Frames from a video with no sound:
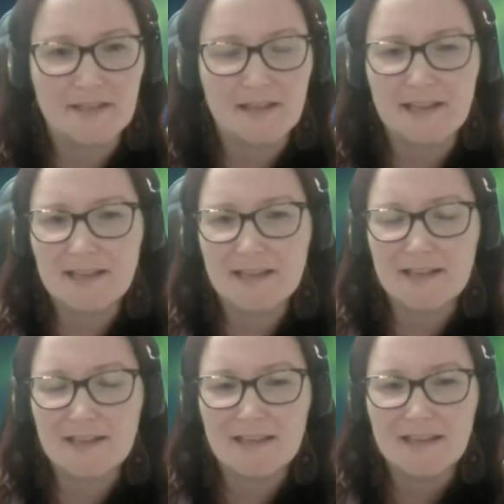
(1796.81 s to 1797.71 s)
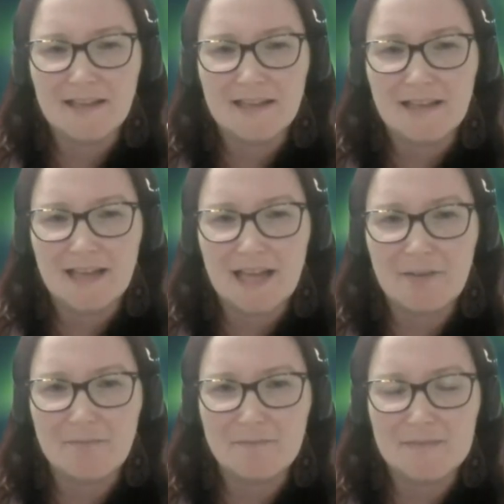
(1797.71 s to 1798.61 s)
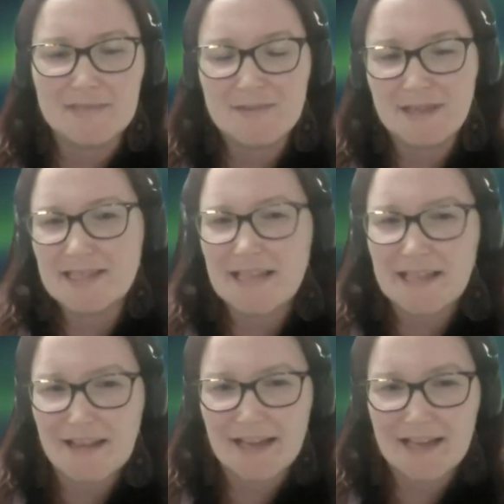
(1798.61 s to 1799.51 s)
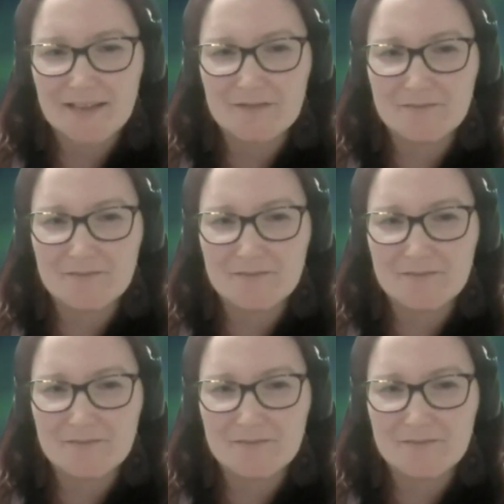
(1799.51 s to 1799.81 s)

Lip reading: I think, Swati, like